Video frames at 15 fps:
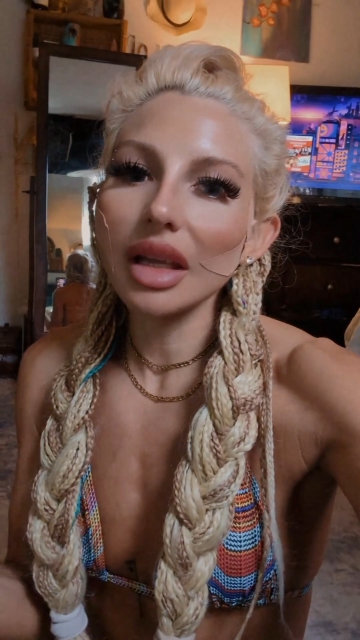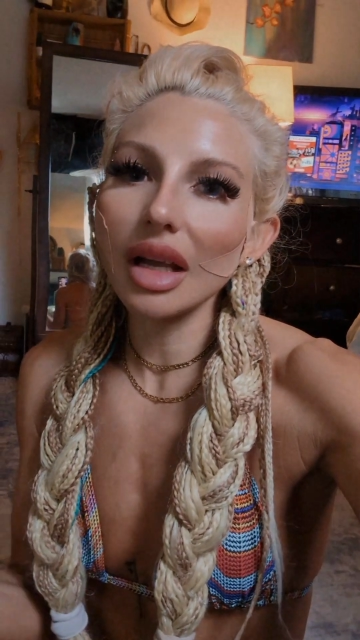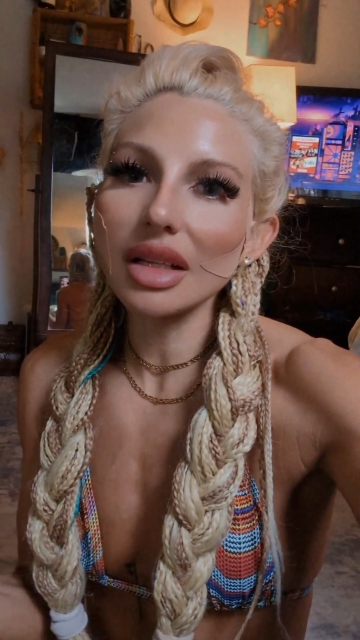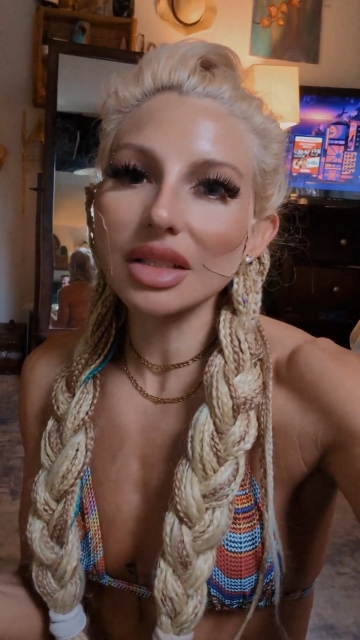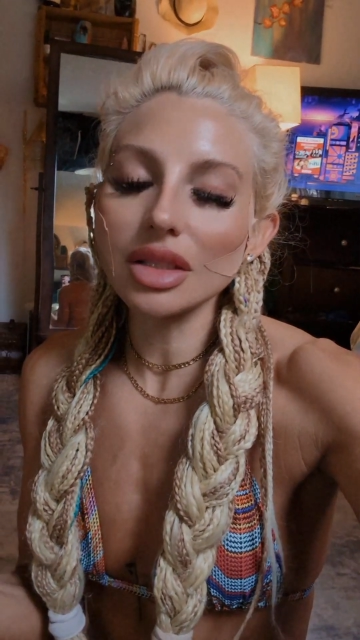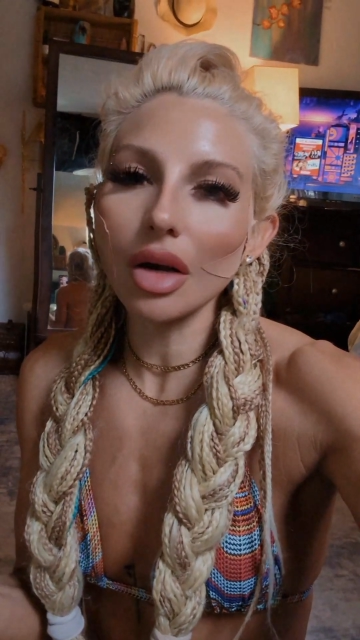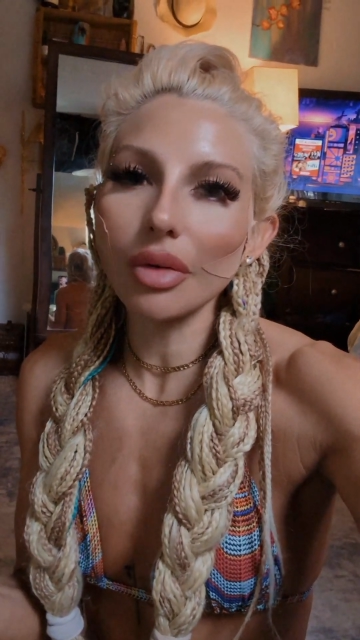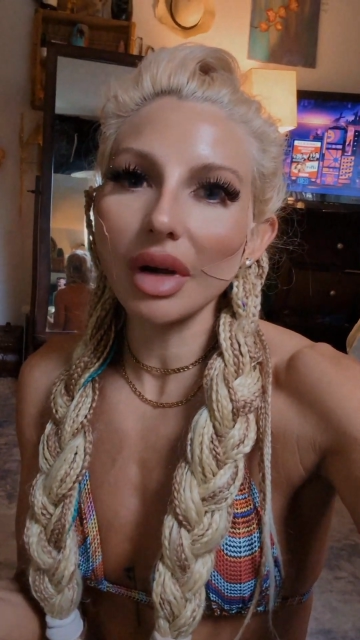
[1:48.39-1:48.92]

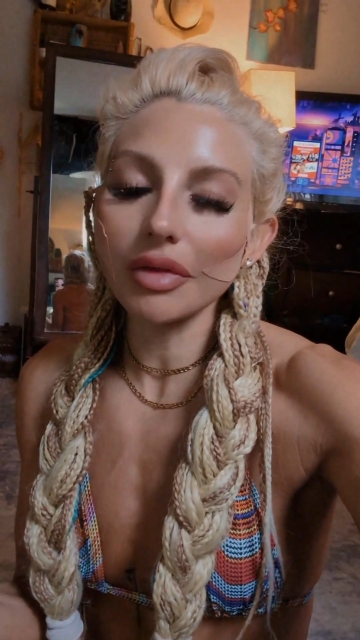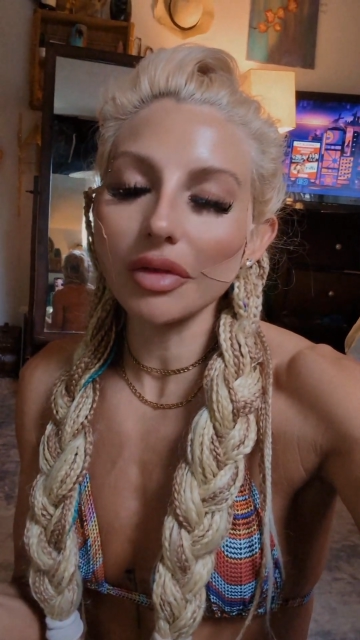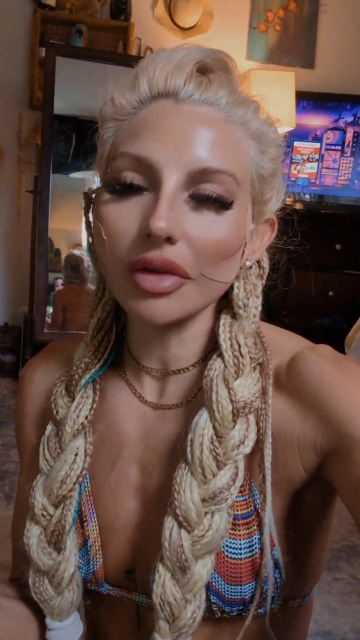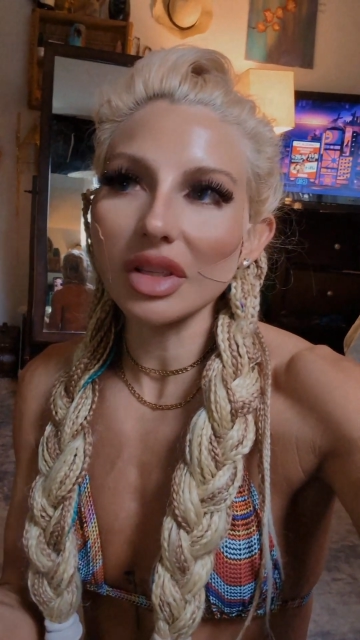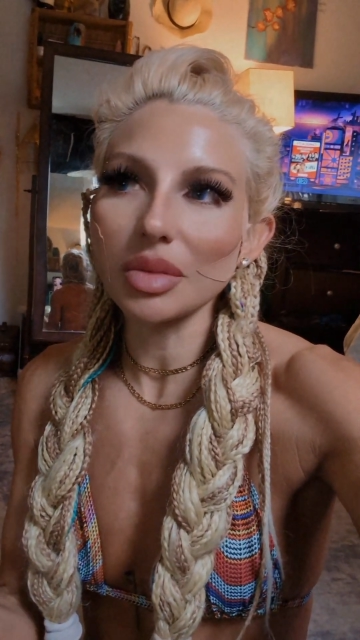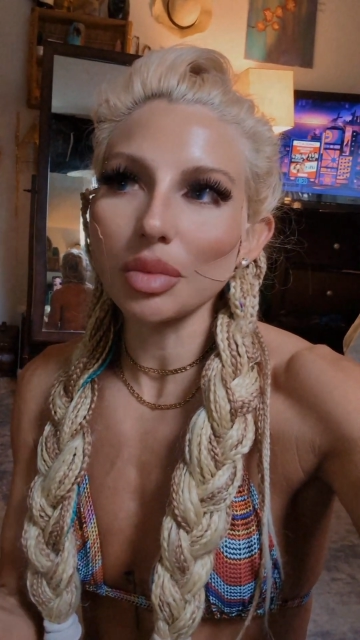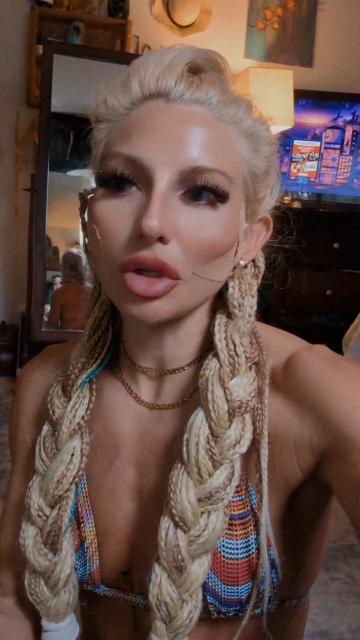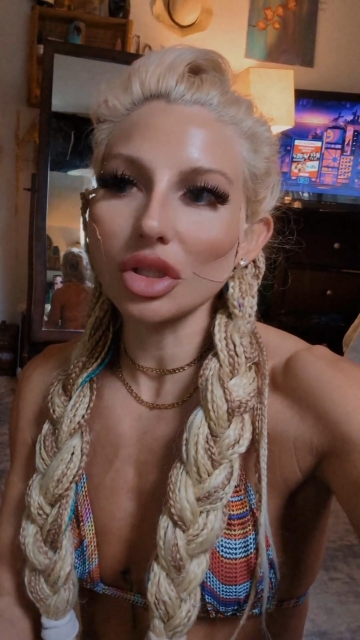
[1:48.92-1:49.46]
yeah, it's not right
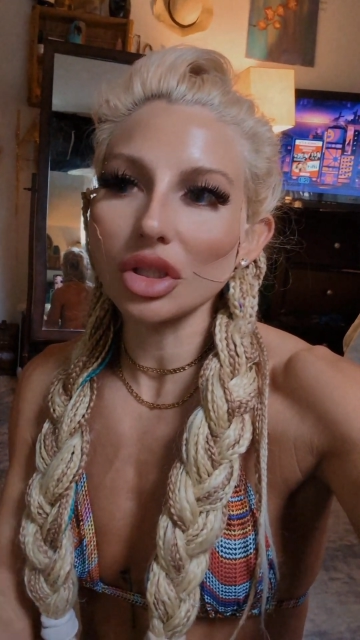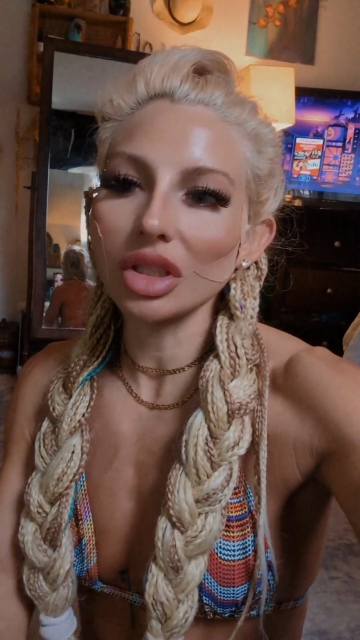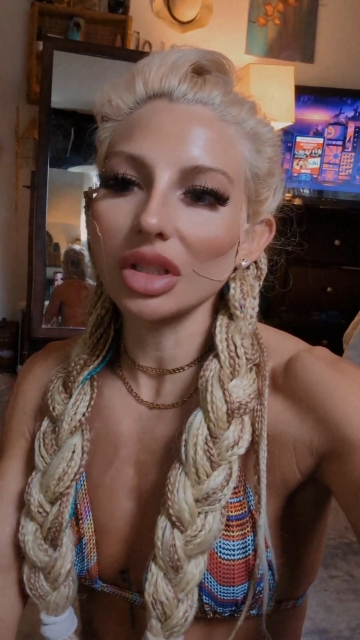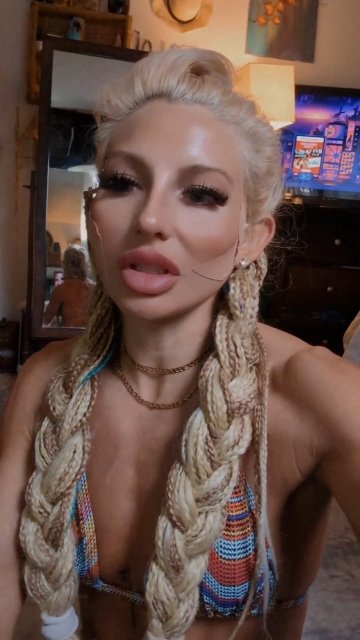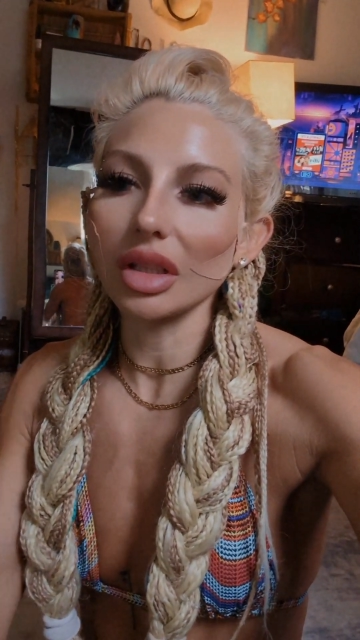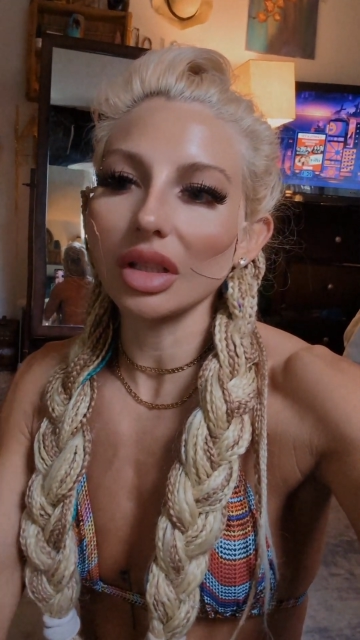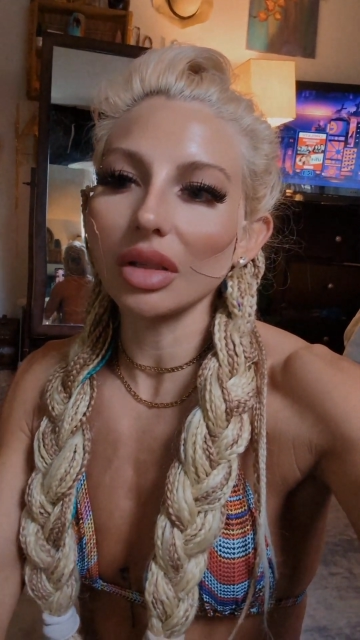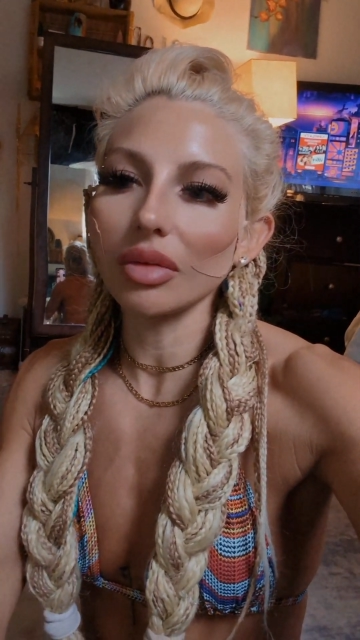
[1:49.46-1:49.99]
for this
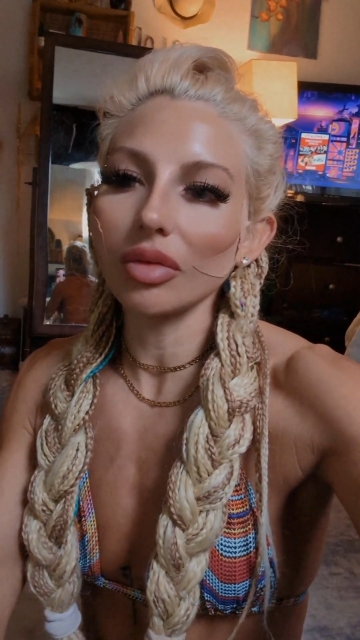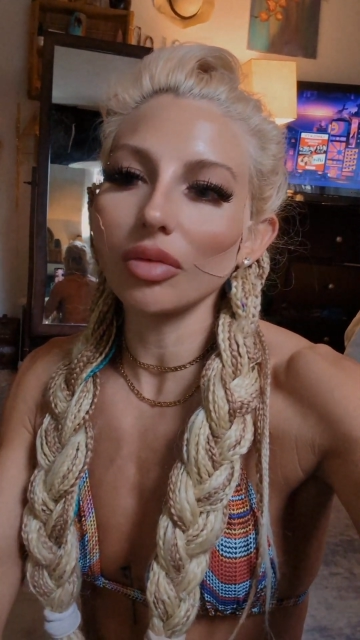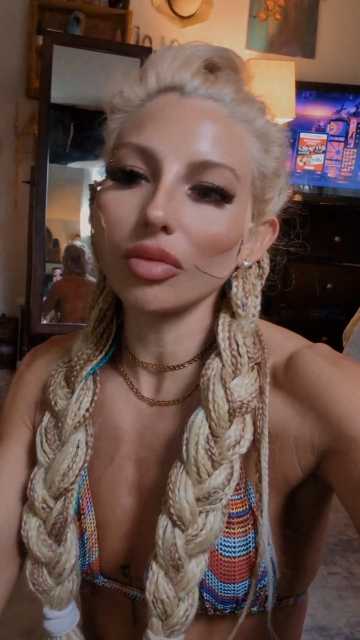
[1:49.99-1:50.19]
person to